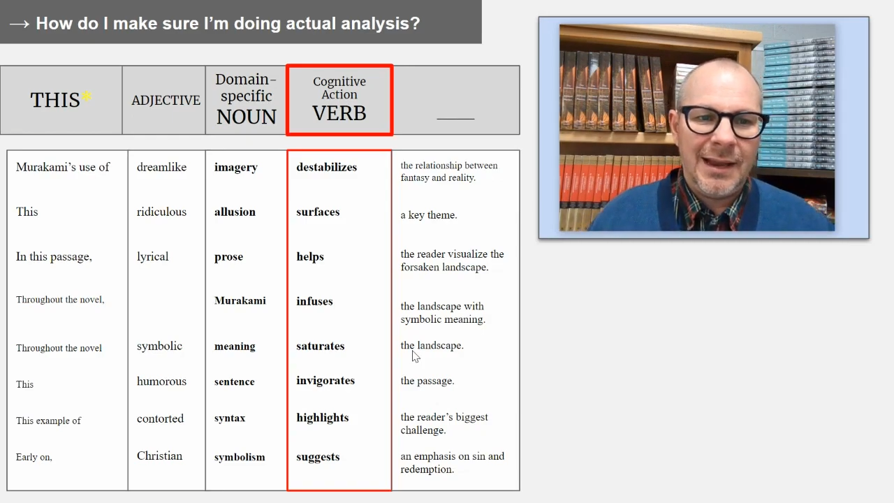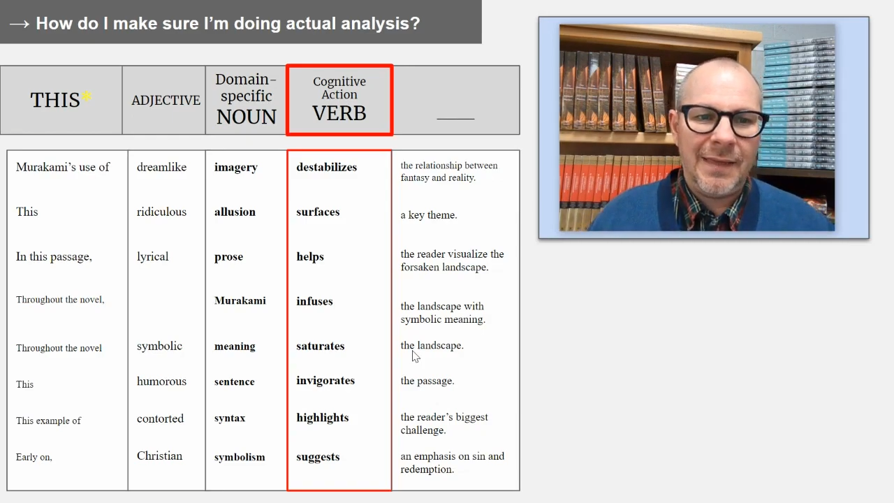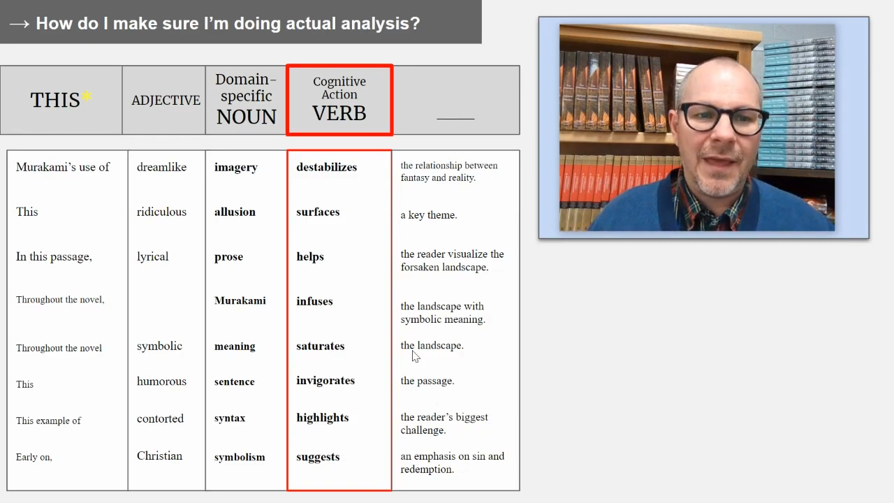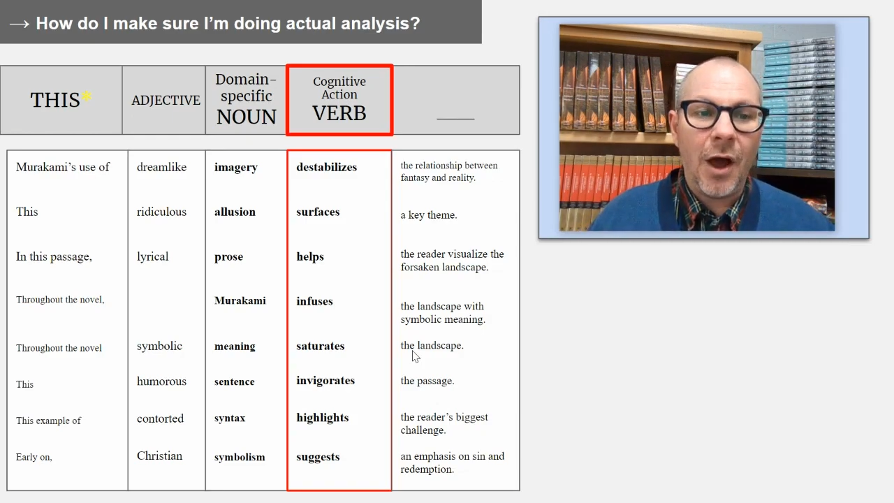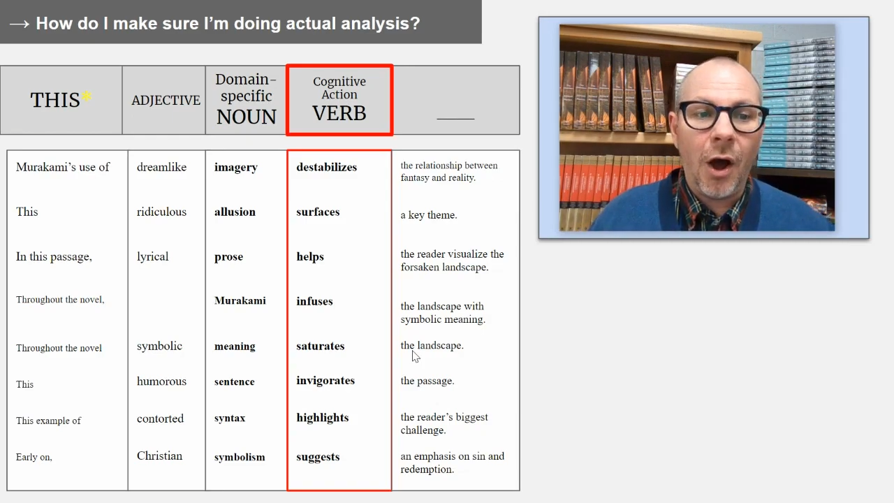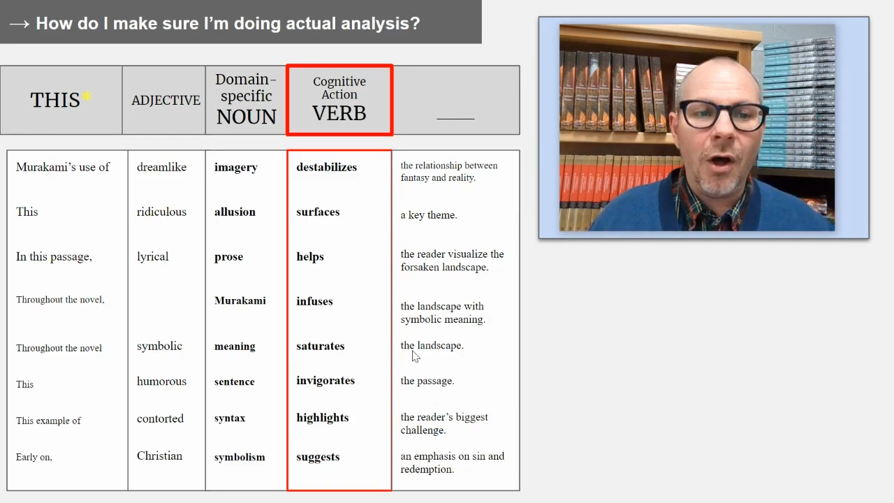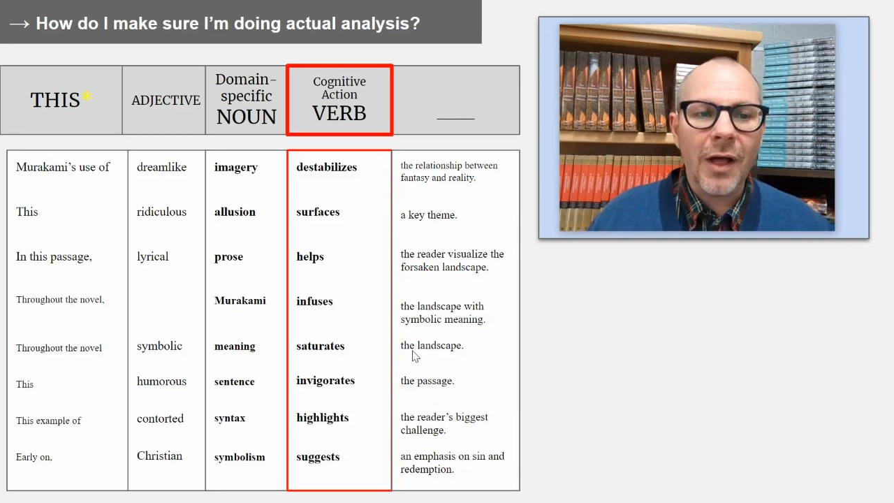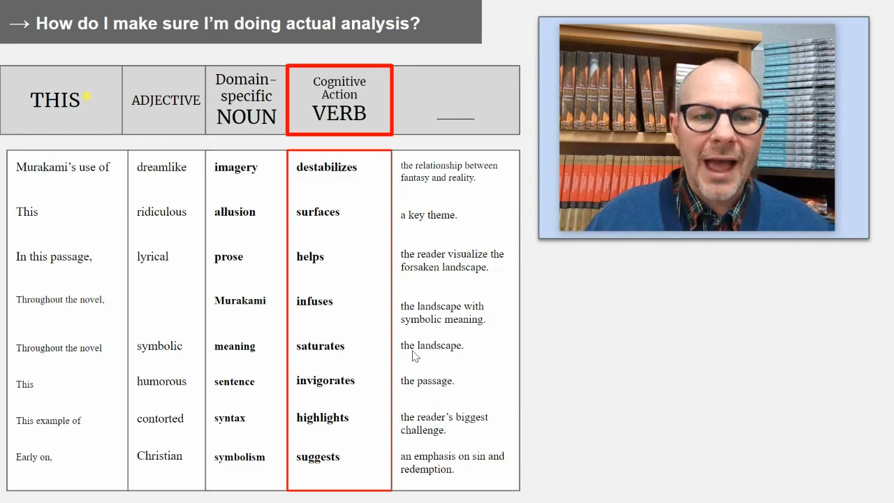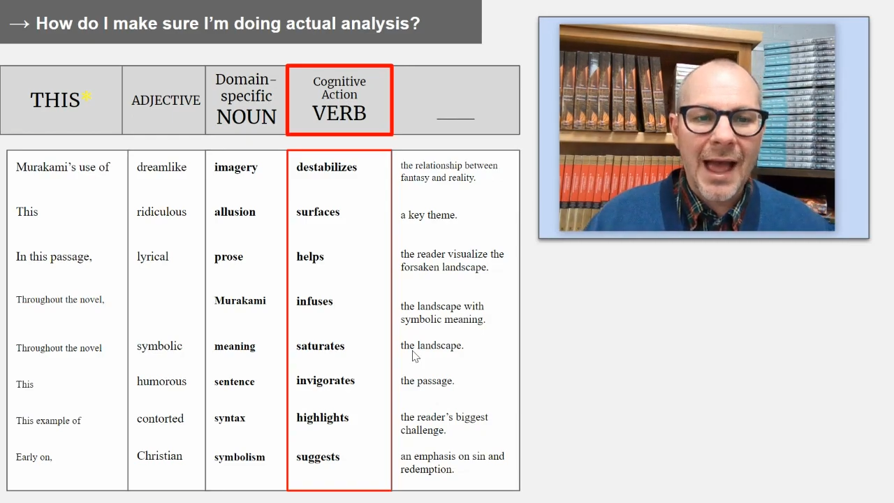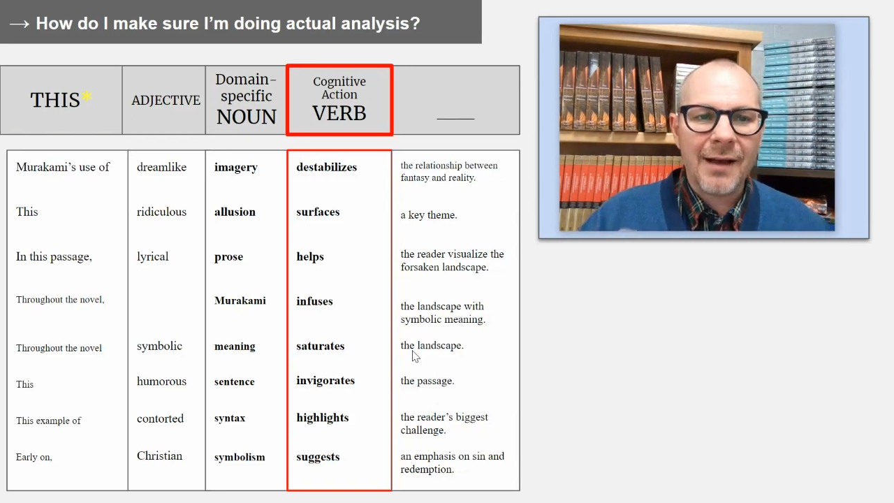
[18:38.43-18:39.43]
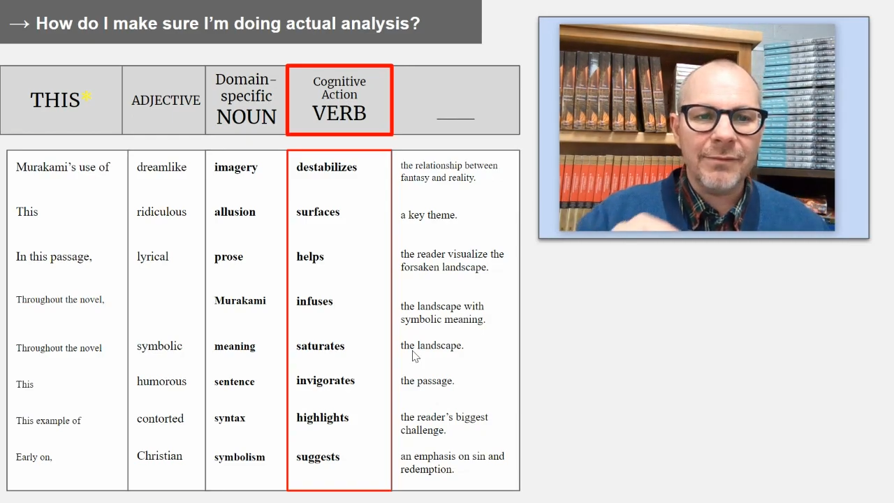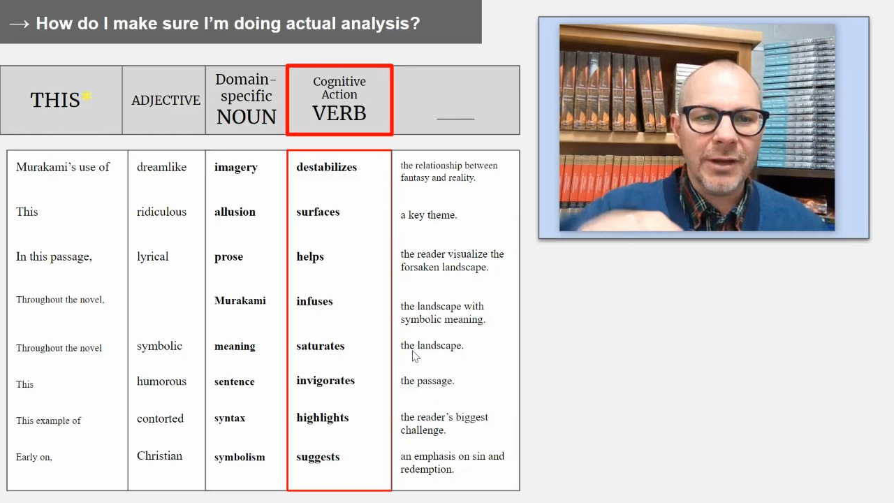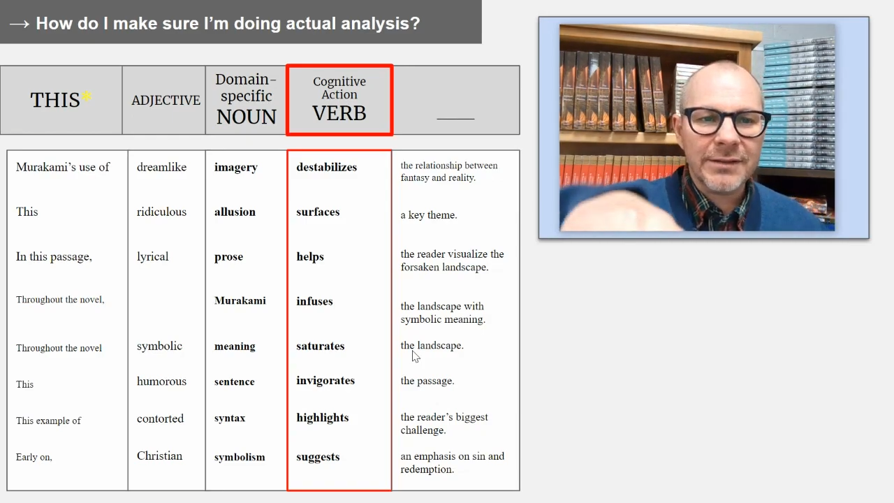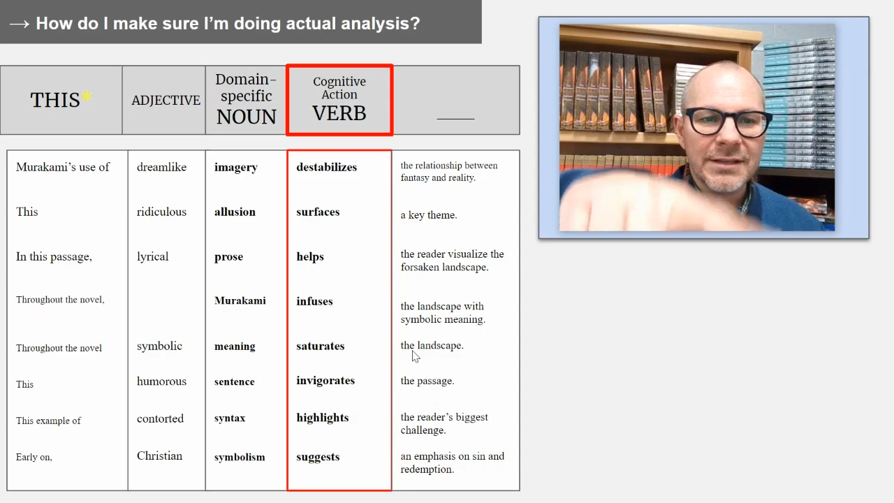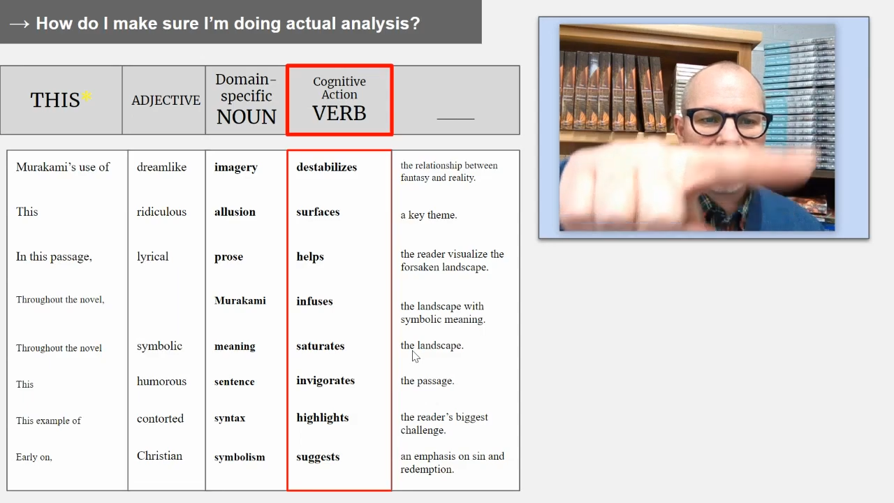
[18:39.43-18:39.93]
and they all have, look at the